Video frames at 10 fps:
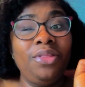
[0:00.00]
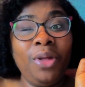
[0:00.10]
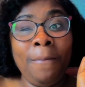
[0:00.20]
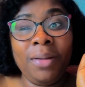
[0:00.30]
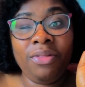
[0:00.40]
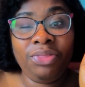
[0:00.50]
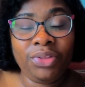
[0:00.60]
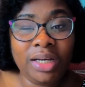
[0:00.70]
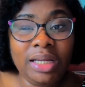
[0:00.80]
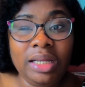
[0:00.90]
number
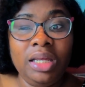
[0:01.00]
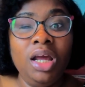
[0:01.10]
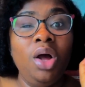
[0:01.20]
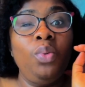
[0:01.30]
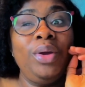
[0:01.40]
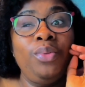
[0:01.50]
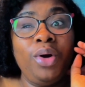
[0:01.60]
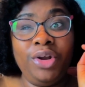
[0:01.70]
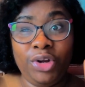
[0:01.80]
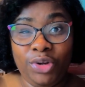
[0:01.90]
3, we
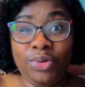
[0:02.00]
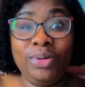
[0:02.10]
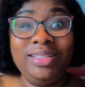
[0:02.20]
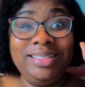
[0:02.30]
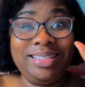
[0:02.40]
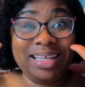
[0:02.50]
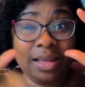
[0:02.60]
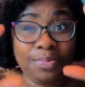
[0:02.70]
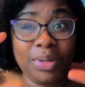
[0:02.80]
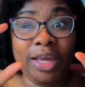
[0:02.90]
want to look
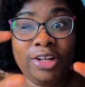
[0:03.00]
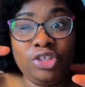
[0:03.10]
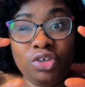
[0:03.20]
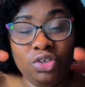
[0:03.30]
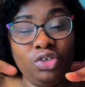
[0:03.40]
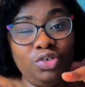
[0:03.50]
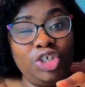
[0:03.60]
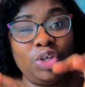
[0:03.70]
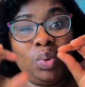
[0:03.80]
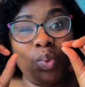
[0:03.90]
deep into nutrition.